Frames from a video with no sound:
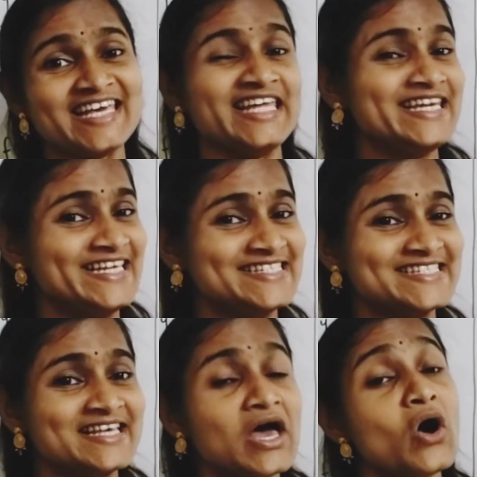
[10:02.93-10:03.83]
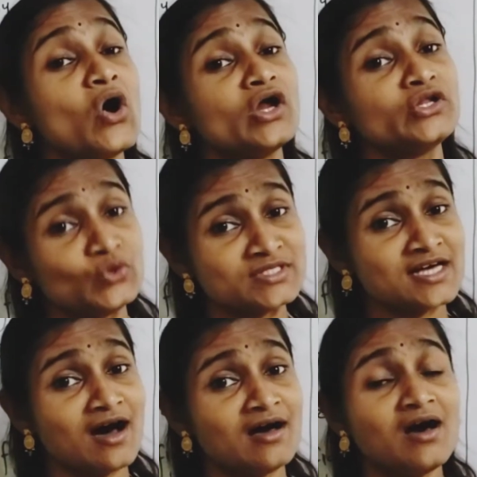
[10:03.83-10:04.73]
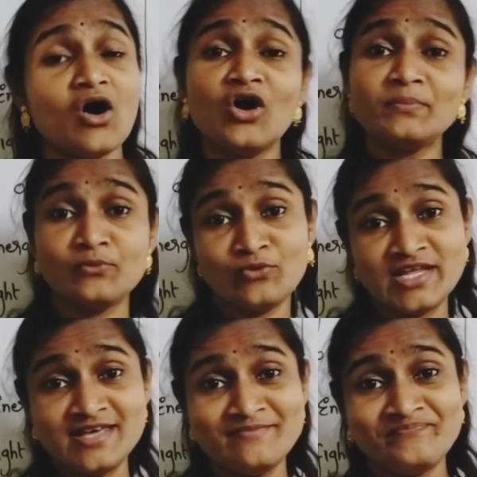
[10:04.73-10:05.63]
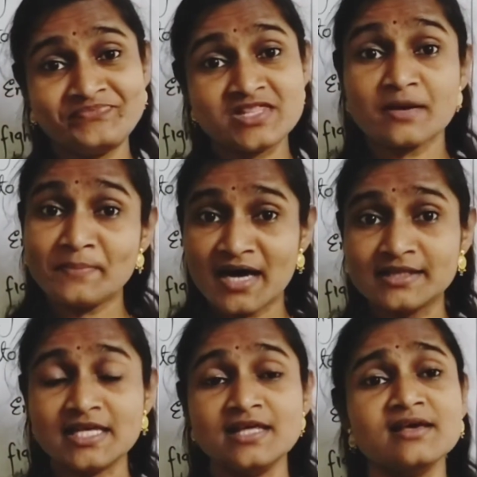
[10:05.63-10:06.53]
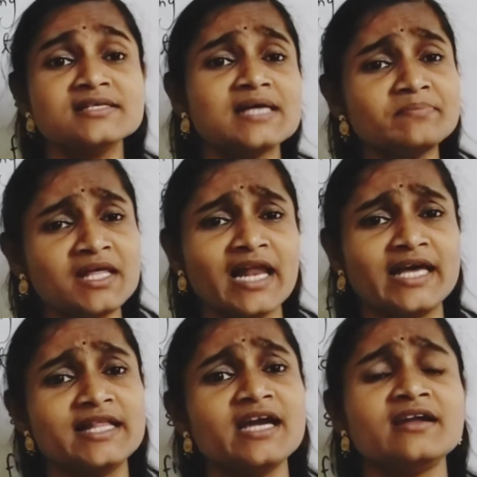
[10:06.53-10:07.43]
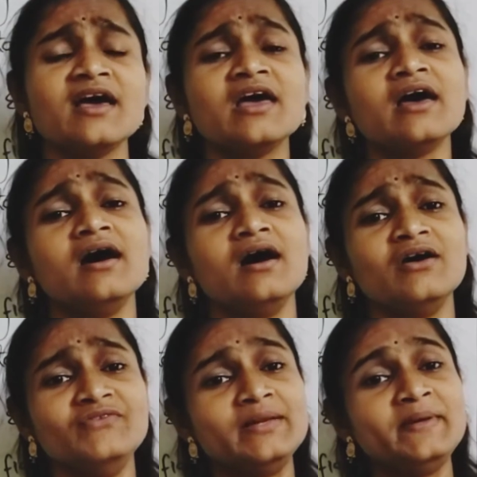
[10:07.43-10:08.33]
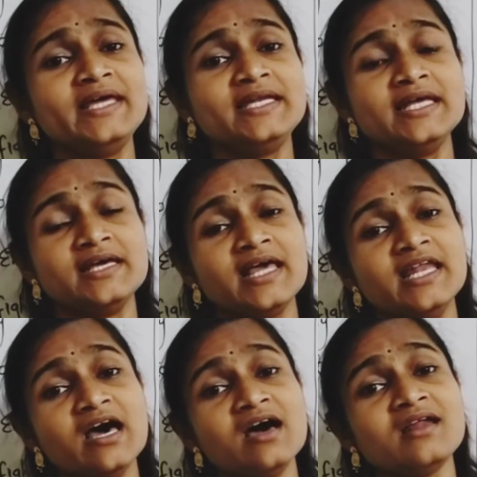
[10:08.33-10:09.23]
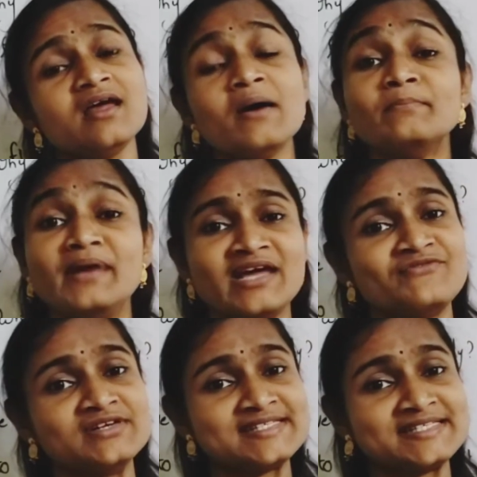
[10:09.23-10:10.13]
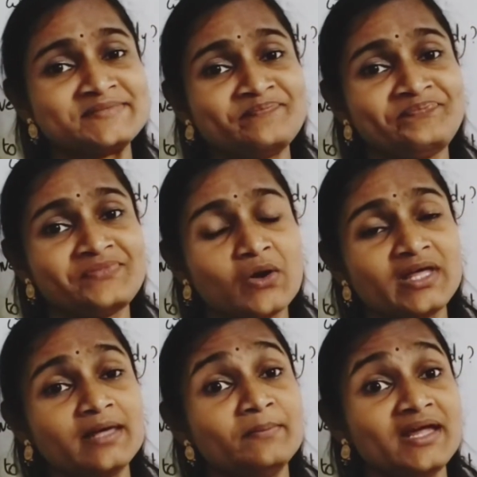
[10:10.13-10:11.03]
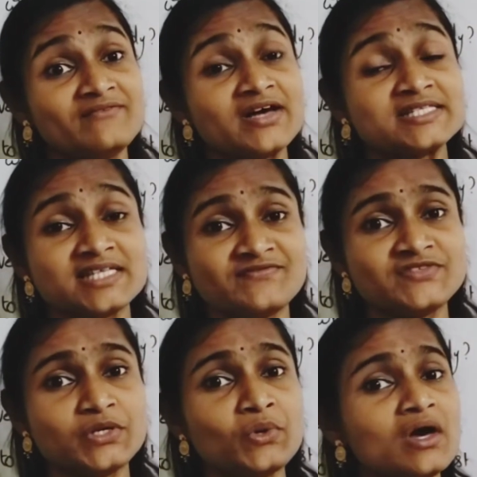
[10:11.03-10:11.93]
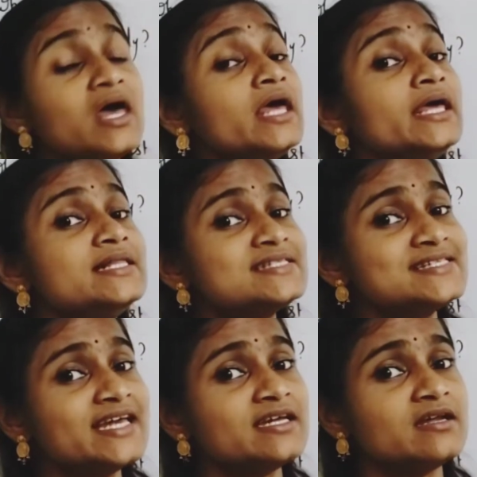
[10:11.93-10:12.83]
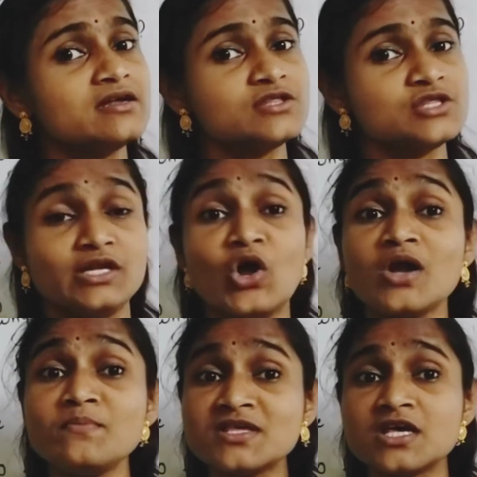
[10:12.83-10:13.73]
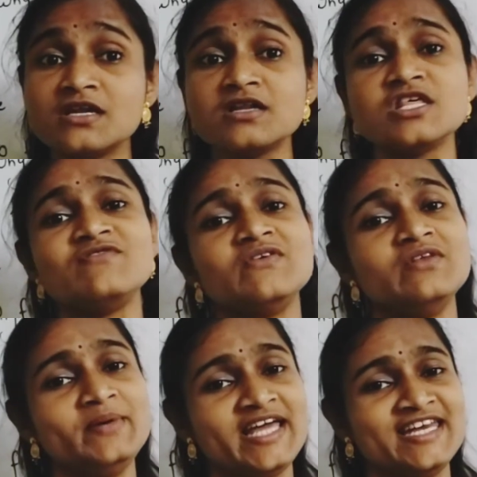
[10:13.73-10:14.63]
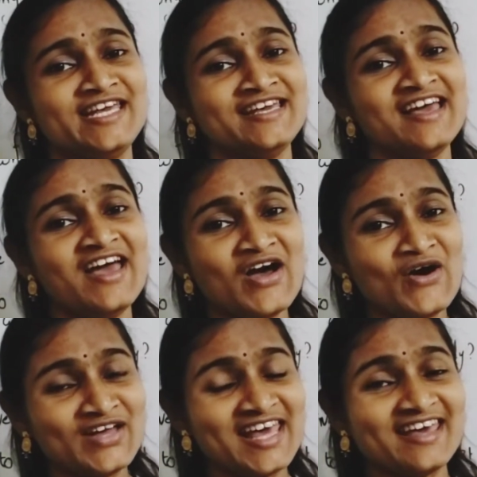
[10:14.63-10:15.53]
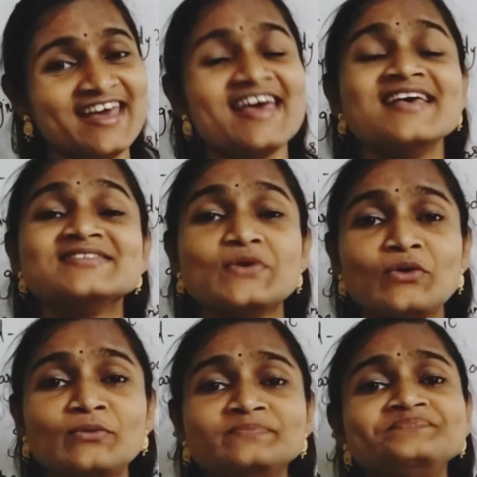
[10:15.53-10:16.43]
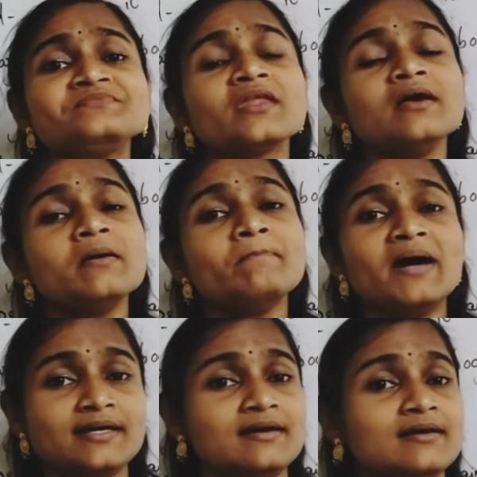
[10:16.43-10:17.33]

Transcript: idlis or dosa or puri, chapati, something like that we'll be eating in our breakfast. Okay, breakfast gives you instant energy, lot much energy we will be getting. Okay, so but